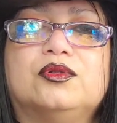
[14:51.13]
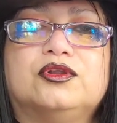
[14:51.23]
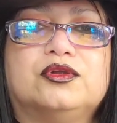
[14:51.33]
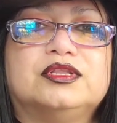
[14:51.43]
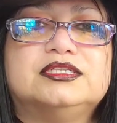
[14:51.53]

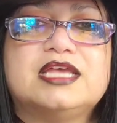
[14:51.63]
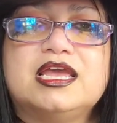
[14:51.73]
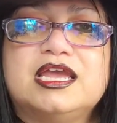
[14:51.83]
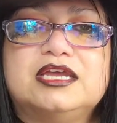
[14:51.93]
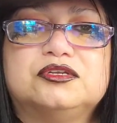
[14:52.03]
during the
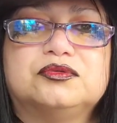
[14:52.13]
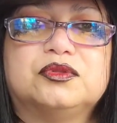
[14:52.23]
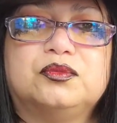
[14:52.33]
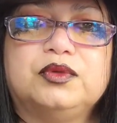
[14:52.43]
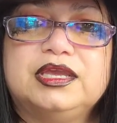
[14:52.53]
day, during
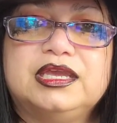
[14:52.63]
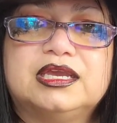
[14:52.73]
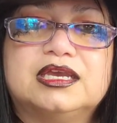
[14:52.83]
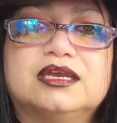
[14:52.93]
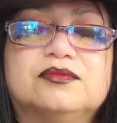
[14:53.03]
the
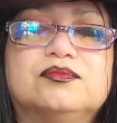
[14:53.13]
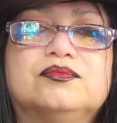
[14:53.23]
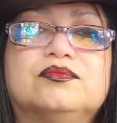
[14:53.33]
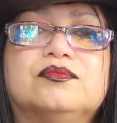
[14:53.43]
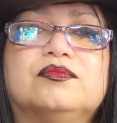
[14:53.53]
week.
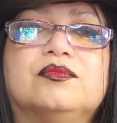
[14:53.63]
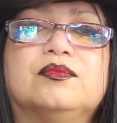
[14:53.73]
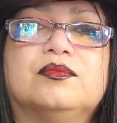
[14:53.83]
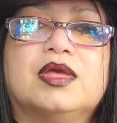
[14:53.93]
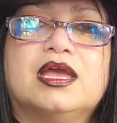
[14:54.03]

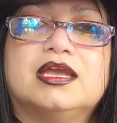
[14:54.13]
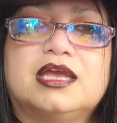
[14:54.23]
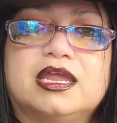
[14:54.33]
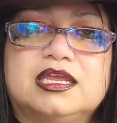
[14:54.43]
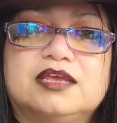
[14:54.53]

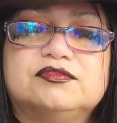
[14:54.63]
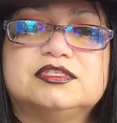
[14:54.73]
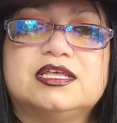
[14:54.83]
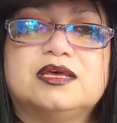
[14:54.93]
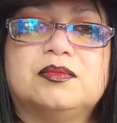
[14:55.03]
Kind of gives
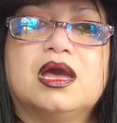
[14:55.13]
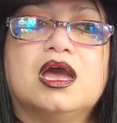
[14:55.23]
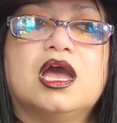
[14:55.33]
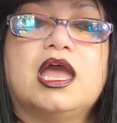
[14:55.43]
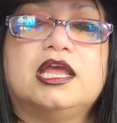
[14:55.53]
them
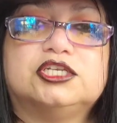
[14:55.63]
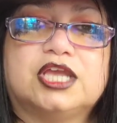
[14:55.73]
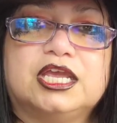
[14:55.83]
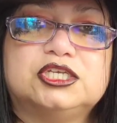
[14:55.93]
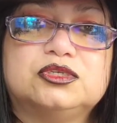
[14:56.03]

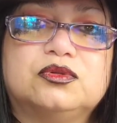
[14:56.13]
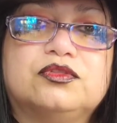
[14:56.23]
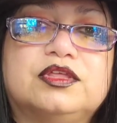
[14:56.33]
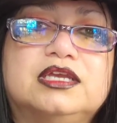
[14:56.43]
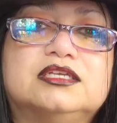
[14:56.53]
educational
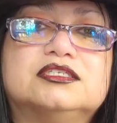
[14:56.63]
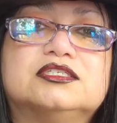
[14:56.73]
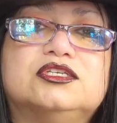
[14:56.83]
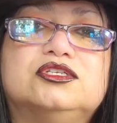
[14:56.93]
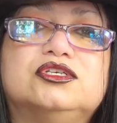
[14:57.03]

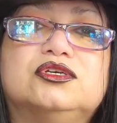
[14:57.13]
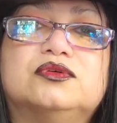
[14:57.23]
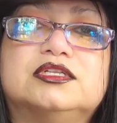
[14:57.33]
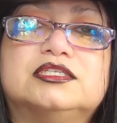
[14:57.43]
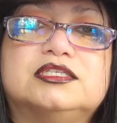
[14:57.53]
things to
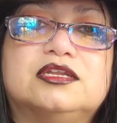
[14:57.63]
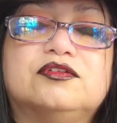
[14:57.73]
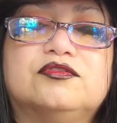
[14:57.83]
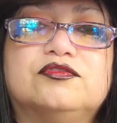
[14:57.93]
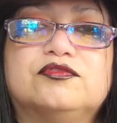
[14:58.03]
do instead
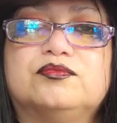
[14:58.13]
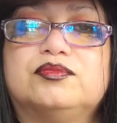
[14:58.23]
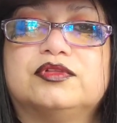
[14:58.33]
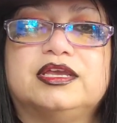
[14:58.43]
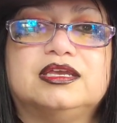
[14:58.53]
of
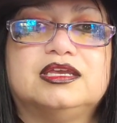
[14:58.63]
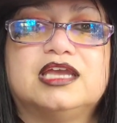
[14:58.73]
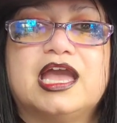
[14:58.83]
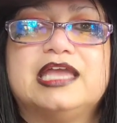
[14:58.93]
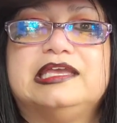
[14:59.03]

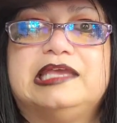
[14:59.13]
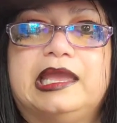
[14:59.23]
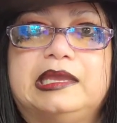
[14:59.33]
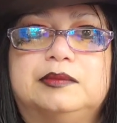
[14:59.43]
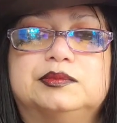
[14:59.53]
playing
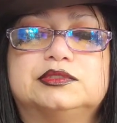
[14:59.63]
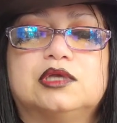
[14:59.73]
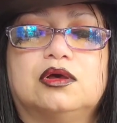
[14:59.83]
games